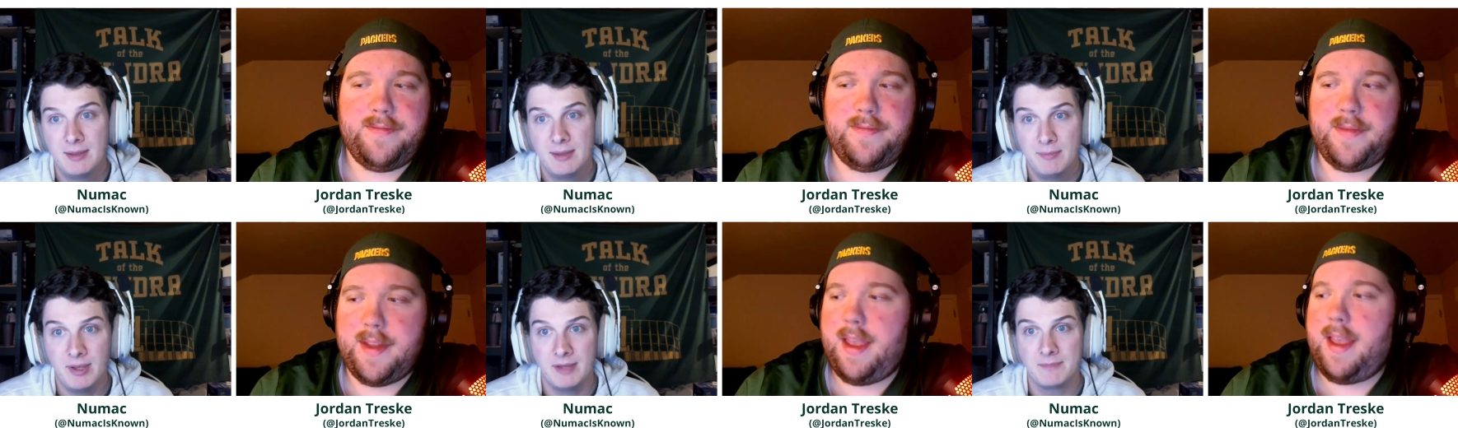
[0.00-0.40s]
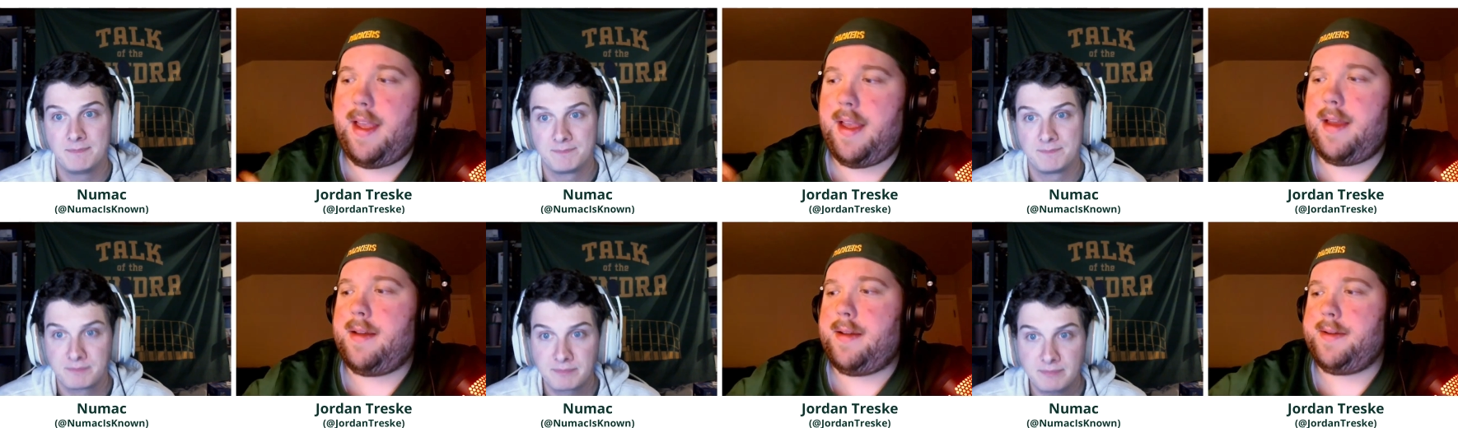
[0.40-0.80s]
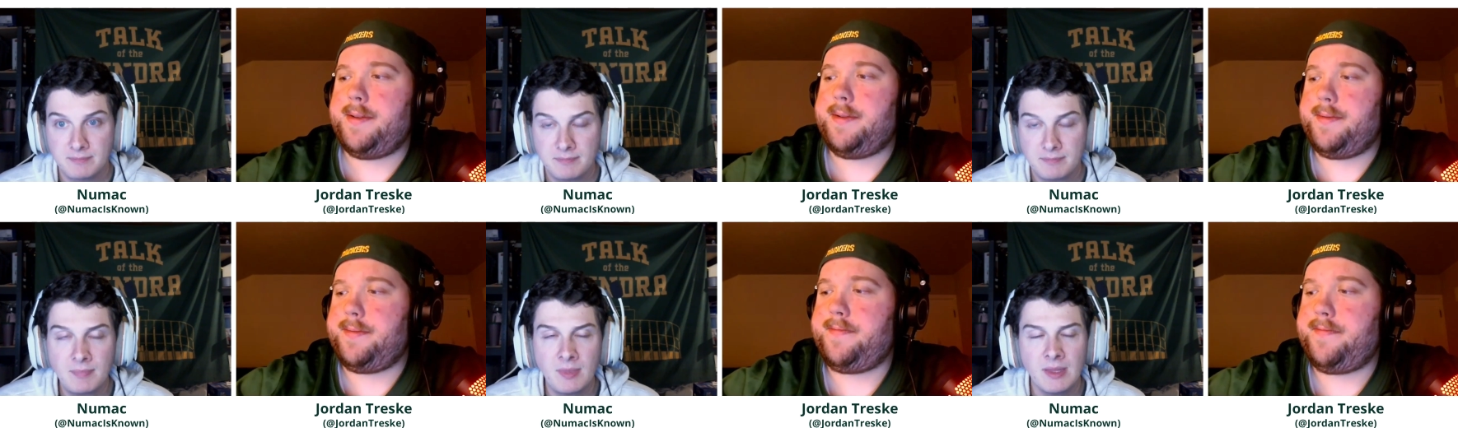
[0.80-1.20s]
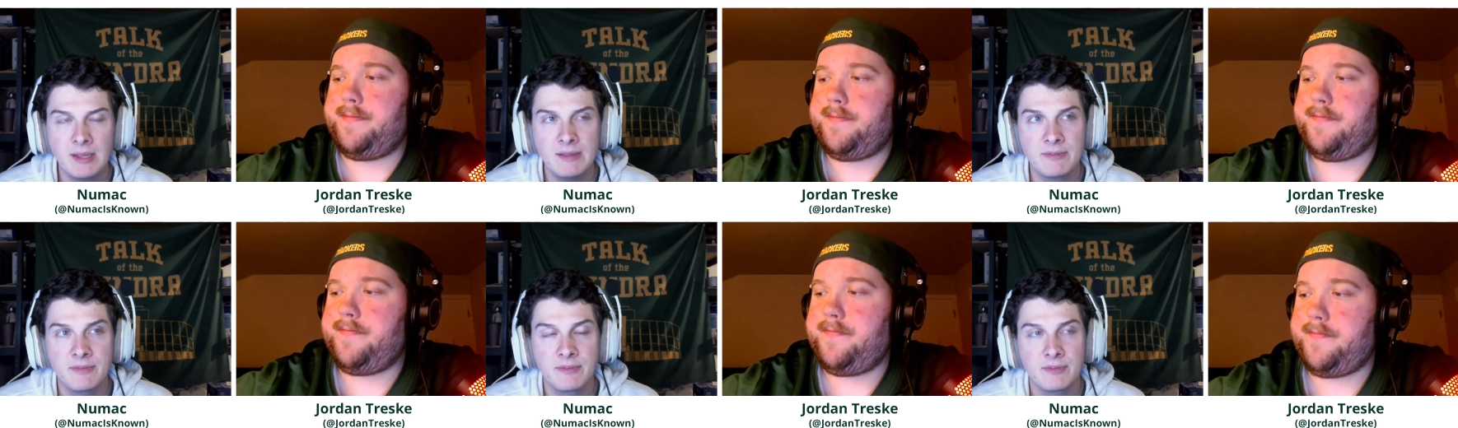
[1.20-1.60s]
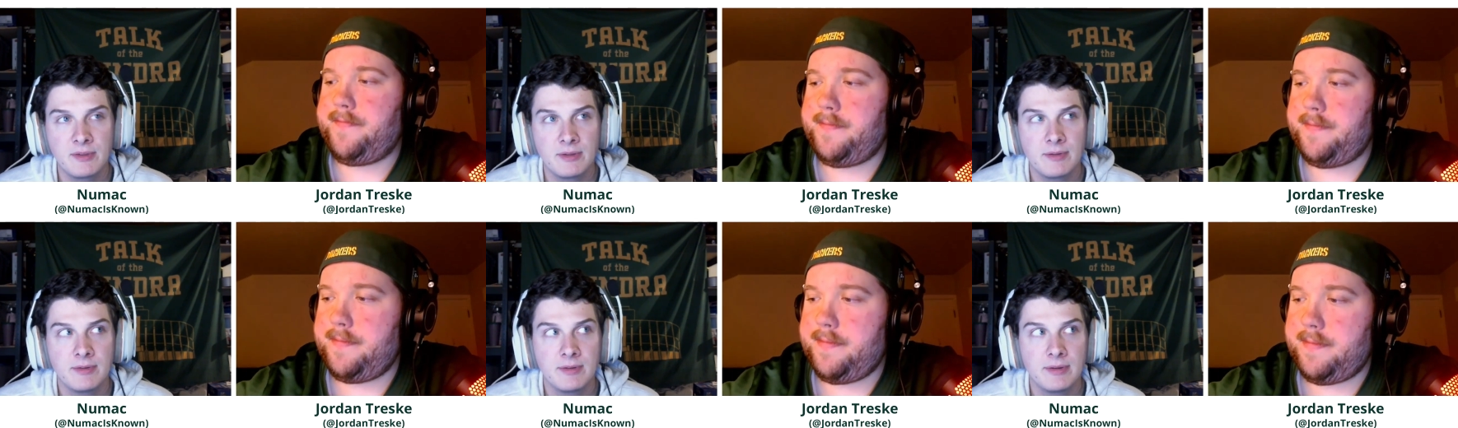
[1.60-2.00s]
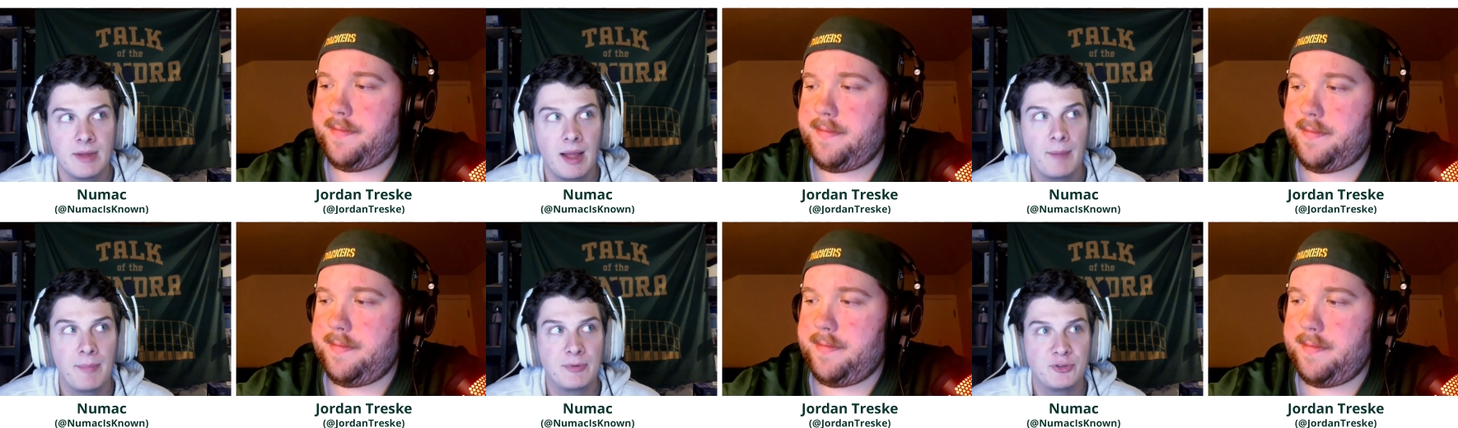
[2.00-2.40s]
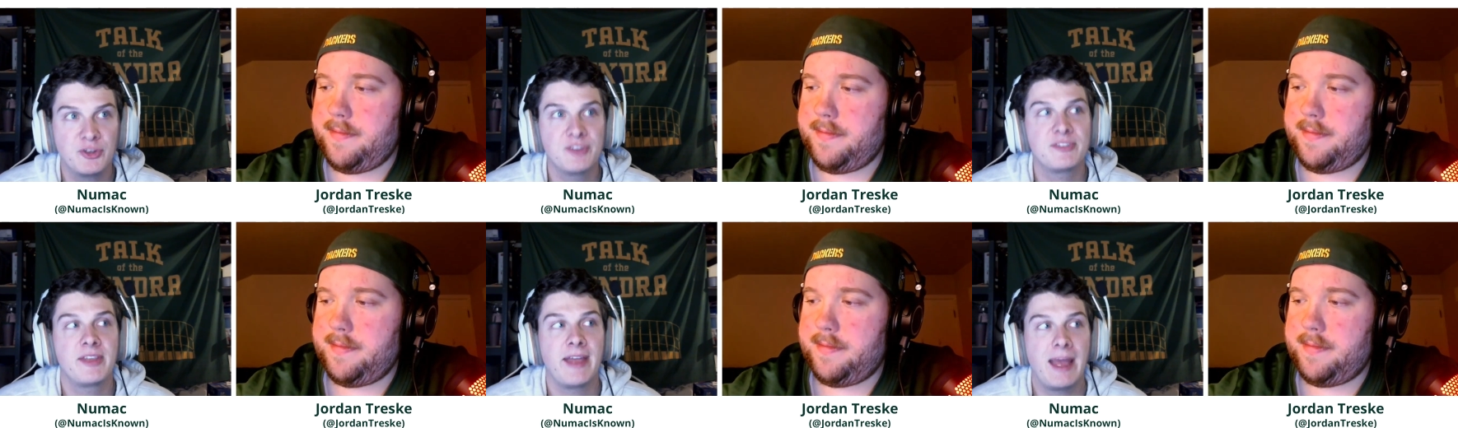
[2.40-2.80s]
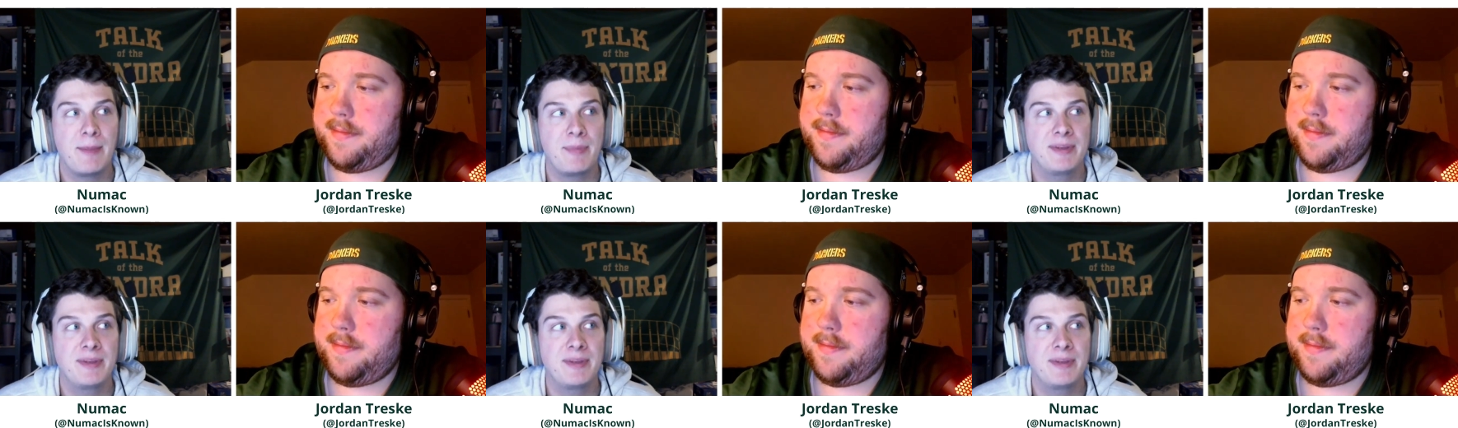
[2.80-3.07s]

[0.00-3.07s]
Speaker 1: But it's I'm just happy